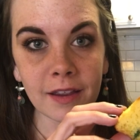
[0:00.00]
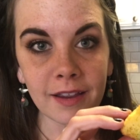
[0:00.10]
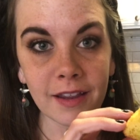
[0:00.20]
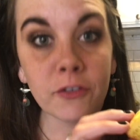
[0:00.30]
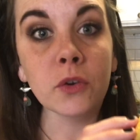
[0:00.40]

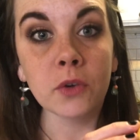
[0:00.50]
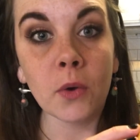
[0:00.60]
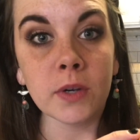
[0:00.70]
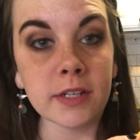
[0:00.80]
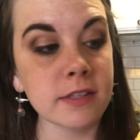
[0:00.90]
If you'll
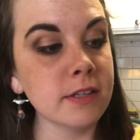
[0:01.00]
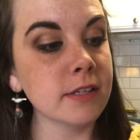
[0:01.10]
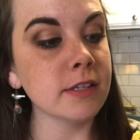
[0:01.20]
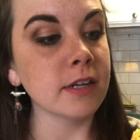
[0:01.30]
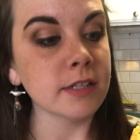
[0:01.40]
notice, this is
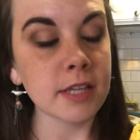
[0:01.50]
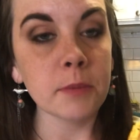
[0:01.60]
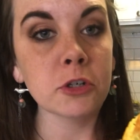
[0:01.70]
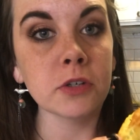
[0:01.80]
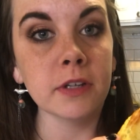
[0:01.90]
an
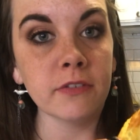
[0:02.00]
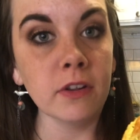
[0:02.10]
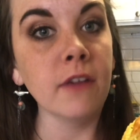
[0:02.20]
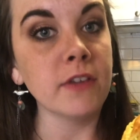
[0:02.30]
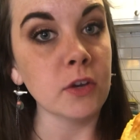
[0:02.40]
exceptionally
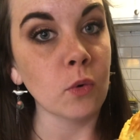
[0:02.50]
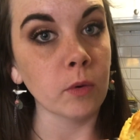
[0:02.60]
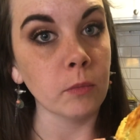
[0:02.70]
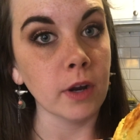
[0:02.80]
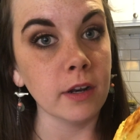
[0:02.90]
fluffy cornbread,